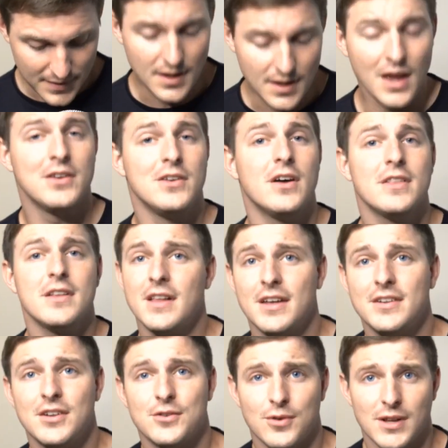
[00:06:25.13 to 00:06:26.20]

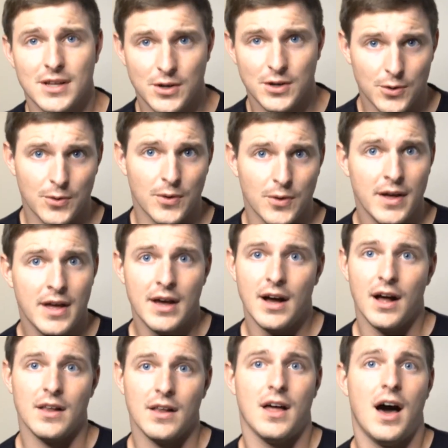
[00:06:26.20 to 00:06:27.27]
nonetheless, it's really cool.
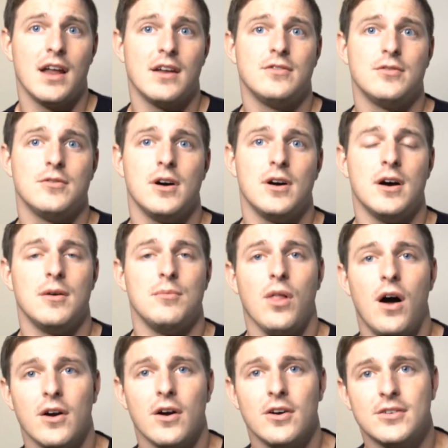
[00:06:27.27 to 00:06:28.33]
A lot of
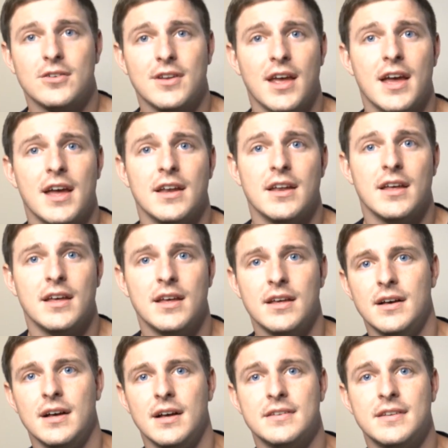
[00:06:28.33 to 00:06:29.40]
bloggers and
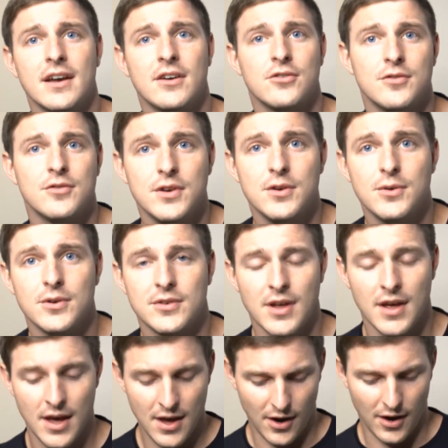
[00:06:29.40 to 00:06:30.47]
tech reviewers
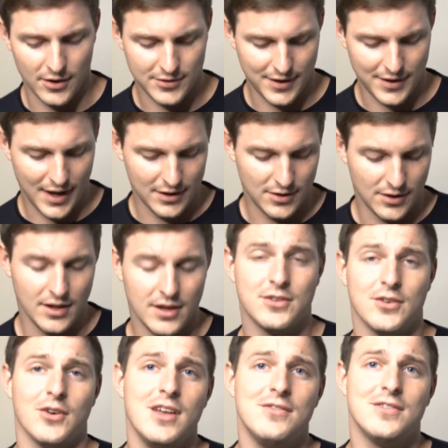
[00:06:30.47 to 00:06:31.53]
are saying, is
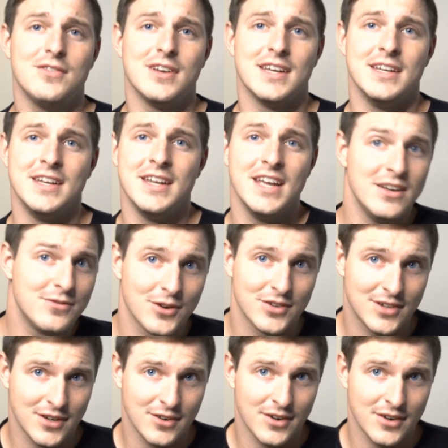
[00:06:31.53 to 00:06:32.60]
there even need for a
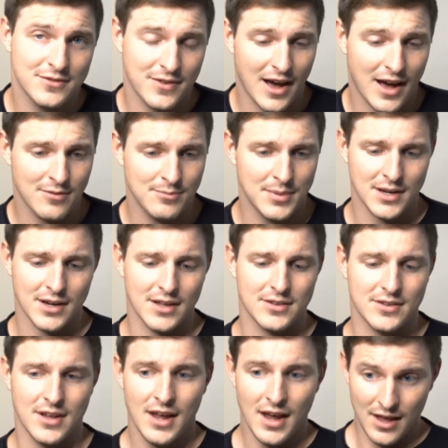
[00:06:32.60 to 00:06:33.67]
Series 5
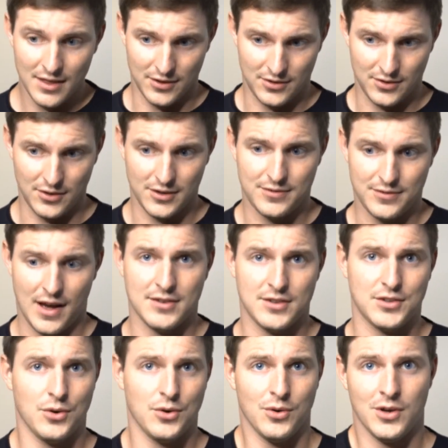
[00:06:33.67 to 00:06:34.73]
because the Series 5 is
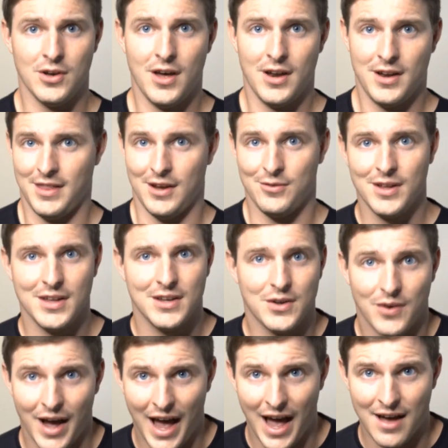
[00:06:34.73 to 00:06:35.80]
so good and they really
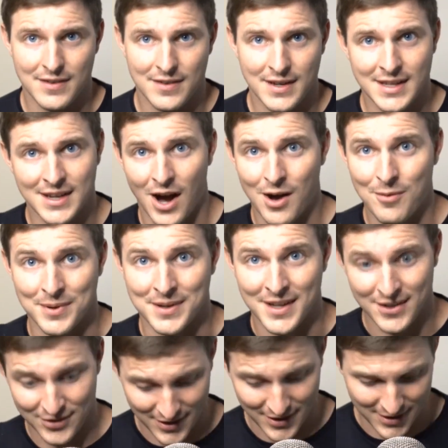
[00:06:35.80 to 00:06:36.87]
don't have any
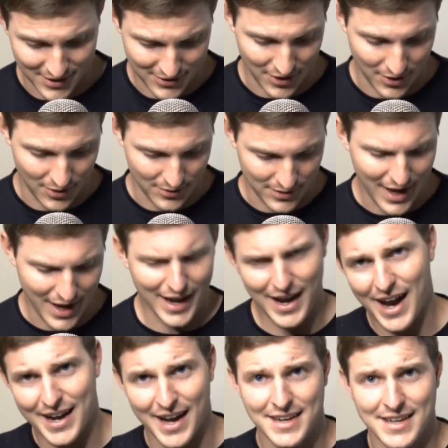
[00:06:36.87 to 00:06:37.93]
competition? So yeah,
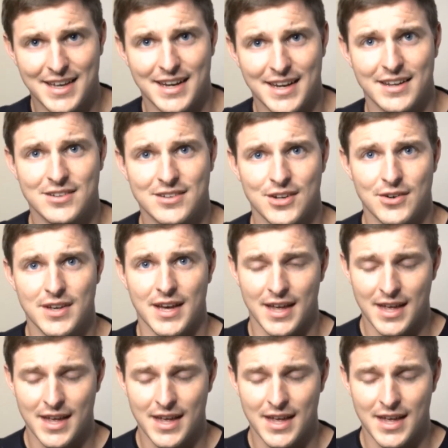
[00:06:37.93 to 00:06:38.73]
I kind of get it. So yeah,